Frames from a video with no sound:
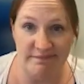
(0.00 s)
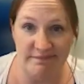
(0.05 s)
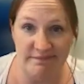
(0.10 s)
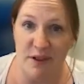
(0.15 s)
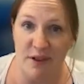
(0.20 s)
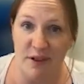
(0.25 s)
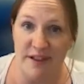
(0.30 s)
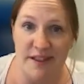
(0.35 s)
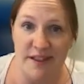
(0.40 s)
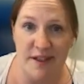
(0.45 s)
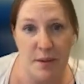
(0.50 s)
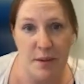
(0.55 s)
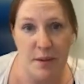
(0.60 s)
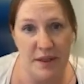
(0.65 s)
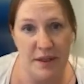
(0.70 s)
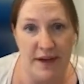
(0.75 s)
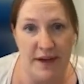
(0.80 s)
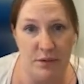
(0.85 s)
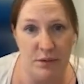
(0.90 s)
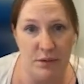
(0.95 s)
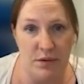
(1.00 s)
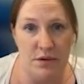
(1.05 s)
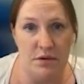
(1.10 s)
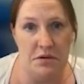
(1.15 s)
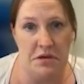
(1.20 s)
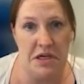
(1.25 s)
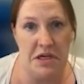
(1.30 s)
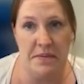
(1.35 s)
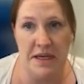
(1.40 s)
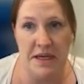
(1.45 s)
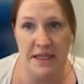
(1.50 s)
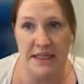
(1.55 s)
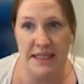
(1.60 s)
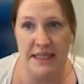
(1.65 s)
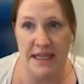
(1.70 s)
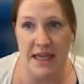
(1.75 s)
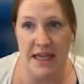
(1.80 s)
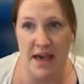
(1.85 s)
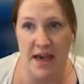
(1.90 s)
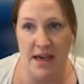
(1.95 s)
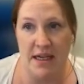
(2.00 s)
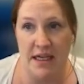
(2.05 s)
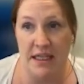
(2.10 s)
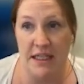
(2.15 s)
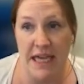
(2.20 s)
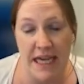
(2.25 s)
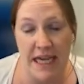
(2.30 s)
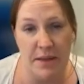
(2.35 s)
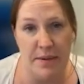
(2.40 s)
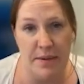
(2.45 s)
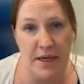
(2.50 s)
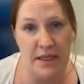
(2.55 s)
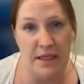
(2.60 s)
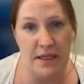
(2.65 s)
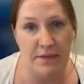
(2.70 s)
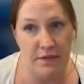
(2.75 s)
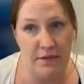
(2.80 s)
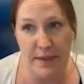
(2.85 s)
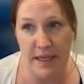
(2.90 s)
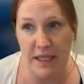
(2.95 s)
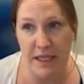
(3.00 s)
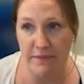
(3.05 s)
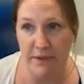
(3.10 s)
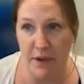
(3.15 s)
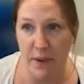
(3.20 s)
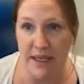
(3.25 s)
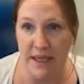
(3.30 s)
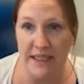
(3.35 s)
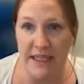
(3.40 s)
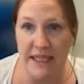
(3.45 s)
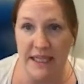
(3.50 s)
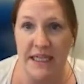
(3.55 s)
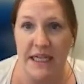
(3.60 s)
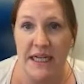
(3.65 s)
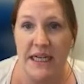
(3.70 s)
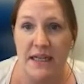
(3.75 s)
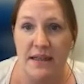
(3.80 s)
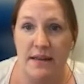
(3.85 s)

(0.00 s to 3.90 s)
Once the company's found all the documents that contain the personal information requested,